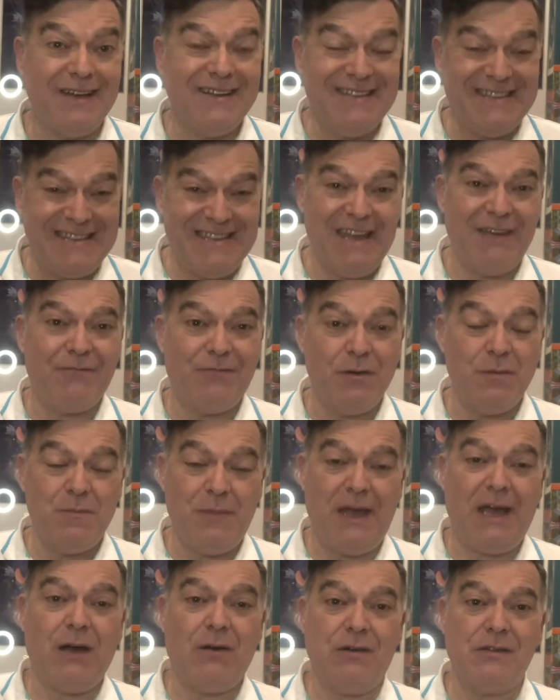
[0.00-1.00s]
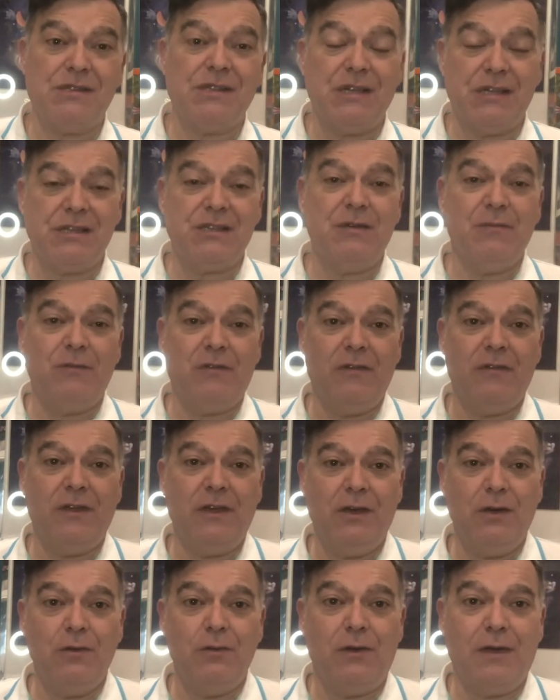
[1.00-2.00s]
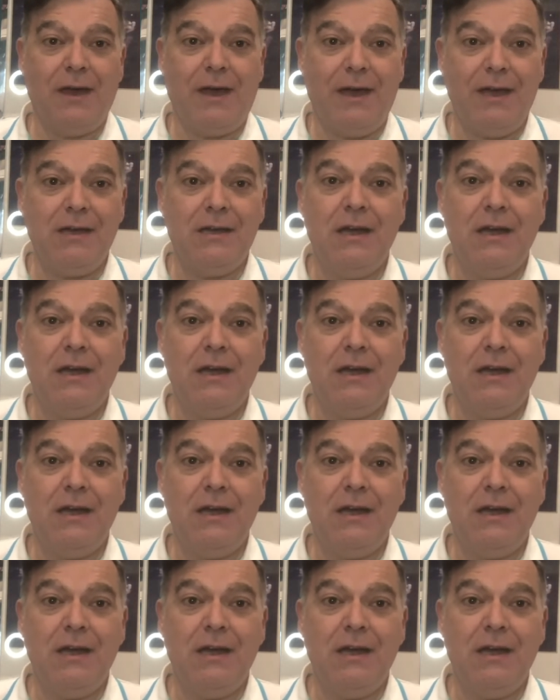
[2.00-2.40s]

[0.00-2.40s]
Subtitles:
a different power system to the UK.